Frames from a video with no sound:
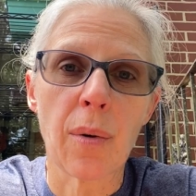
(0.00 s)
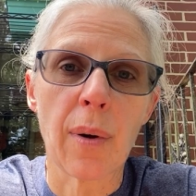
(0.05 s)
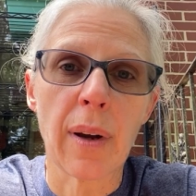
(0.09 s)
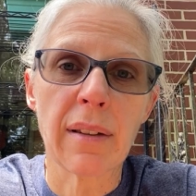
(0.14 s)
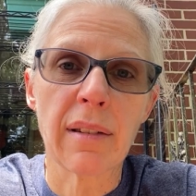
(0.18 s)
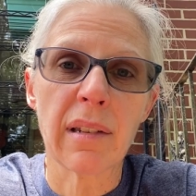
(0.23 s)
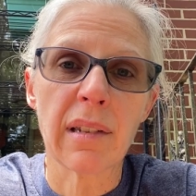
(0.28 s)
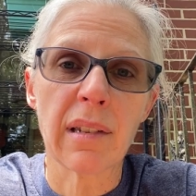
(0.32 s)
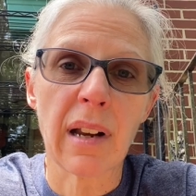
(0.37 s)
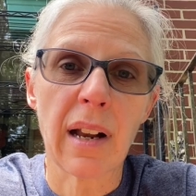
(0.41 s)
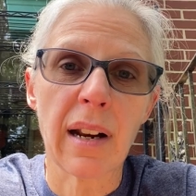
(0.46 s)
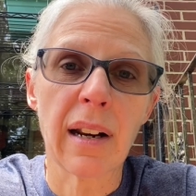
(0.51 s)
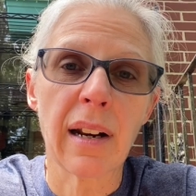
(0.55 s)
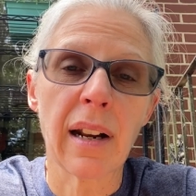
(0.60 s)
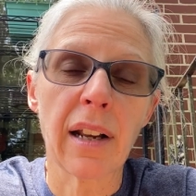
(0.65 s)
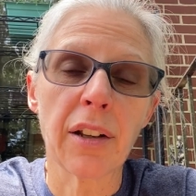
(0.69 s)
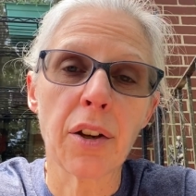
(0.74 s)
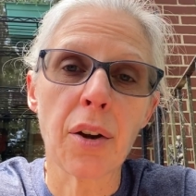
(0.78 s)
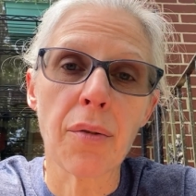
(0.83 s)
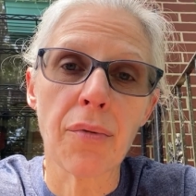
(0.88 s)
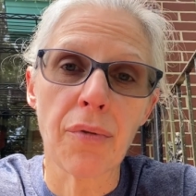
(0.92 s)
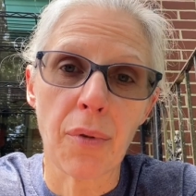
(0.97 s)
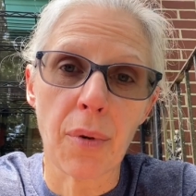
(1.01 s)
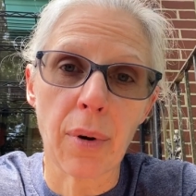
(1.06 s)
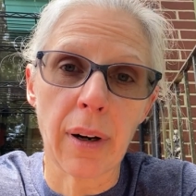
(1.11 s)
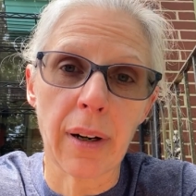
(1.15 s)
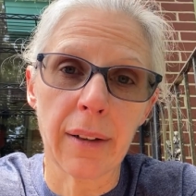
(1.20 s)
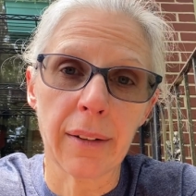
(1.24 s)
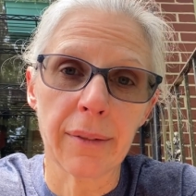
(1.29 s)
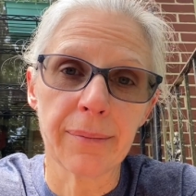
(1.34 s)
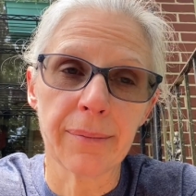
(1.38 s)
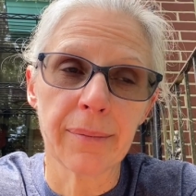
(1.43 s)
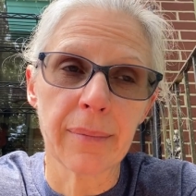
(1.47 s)
I decided I'd go for
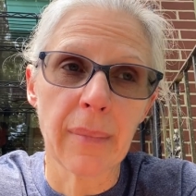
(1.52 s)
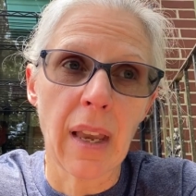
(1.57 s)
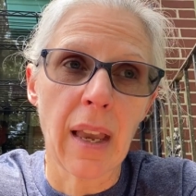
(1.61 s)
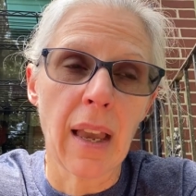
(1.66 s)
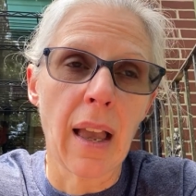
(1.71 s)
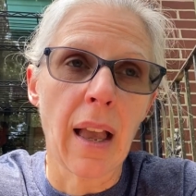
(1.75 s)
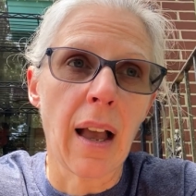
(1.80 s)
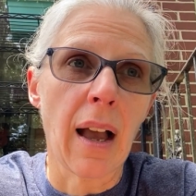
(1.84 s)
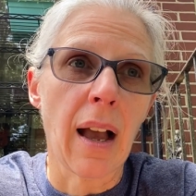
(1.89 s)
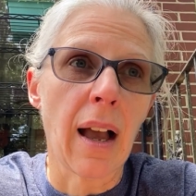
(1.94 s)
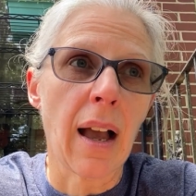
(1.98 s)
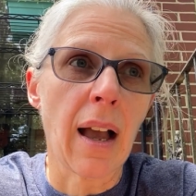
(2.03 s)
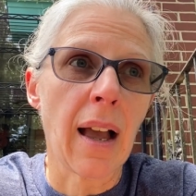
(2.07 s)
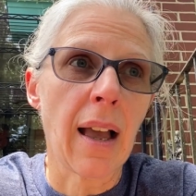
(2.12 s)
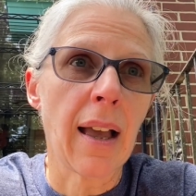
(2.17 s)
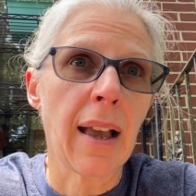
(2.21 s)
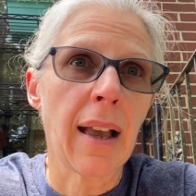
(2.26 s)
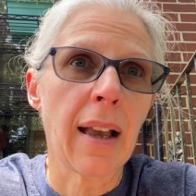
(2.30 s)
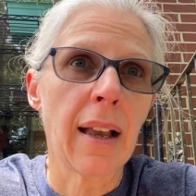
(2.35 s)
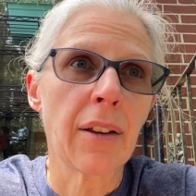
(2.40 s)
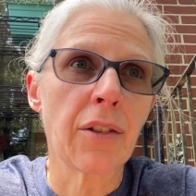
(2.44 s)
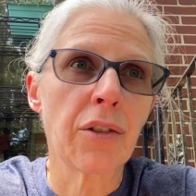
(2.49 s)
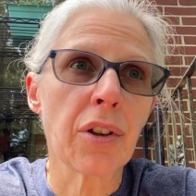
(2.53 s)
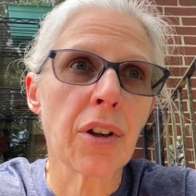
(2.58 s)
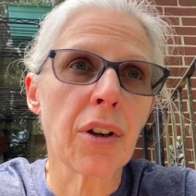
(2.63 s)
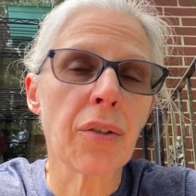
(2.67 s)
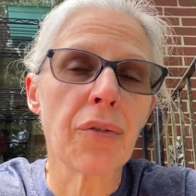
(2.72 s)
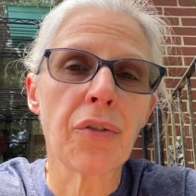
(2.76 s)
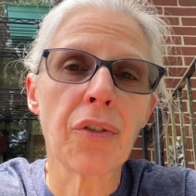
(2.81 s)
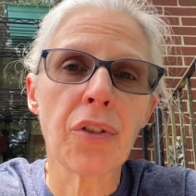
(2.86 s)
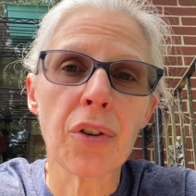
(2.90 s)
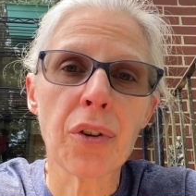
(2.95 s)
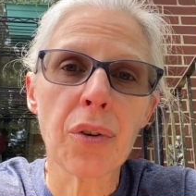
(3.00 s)
it. I took a
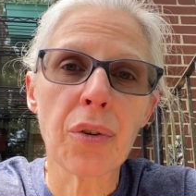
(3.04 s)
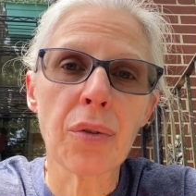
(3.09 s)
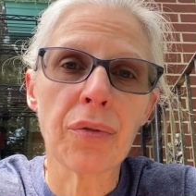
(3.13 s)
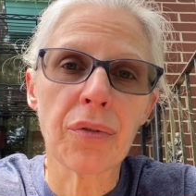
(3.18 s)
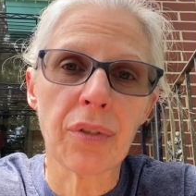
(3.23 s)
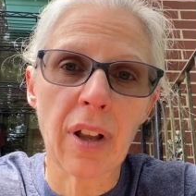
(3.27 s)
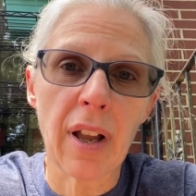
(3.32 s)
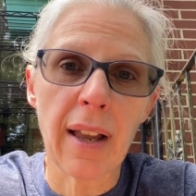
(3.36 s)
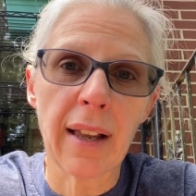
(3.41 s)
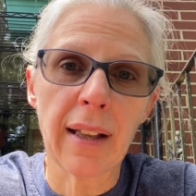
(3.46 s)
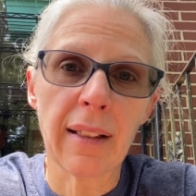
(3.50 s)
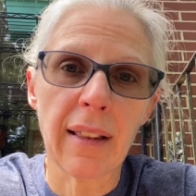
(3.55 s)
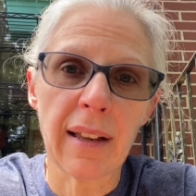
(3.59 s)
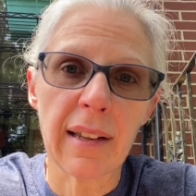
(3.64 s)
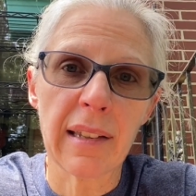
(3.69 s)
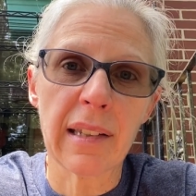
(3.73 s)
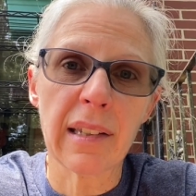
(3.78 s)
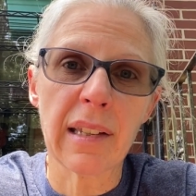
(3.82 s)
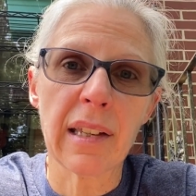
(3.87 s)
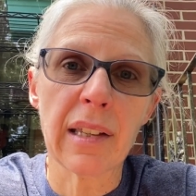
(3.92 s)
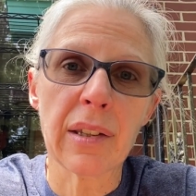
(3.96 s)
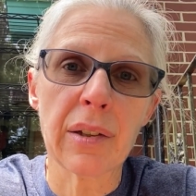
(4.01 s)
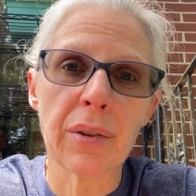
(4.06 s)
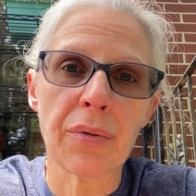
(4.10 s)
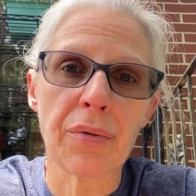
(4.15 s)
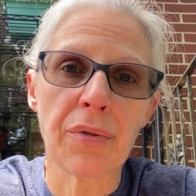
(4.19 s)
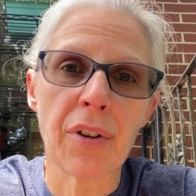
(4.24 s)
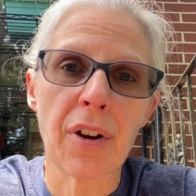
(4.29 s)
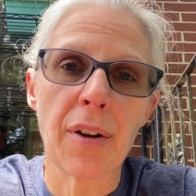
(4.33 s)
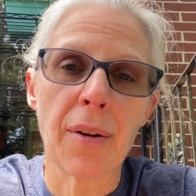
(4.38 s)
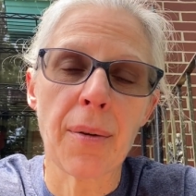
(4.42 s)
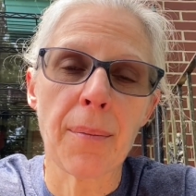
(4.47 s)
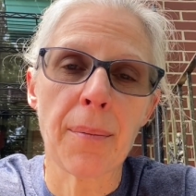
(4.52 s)
few flying lessons
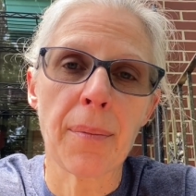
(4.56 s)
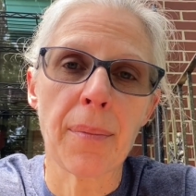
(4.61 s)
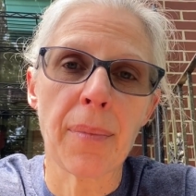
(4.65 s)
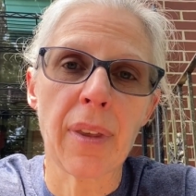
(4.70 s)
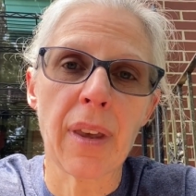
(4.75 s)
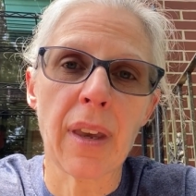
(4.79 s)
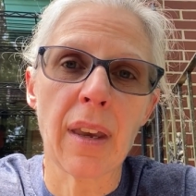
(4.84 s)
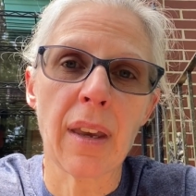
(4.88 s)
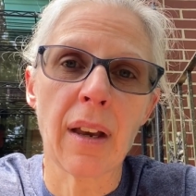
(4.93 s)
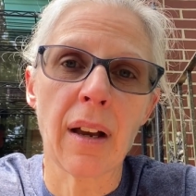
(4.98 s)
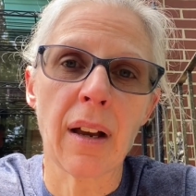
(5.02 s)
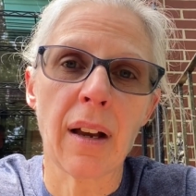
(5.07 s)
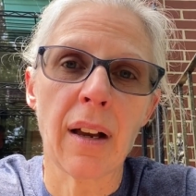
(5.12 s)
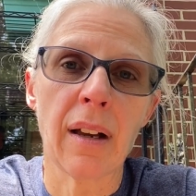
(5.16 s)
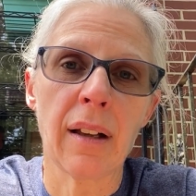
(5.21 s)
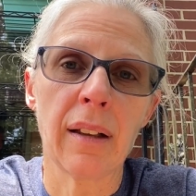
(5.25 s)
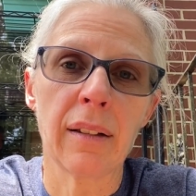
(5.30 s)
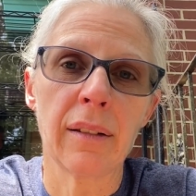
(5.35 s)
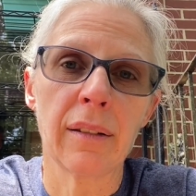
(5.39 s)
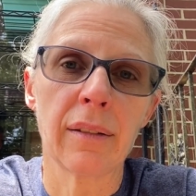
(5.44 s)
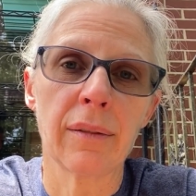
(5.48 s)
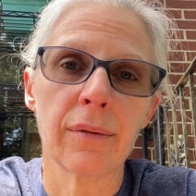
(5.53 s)
from the uh,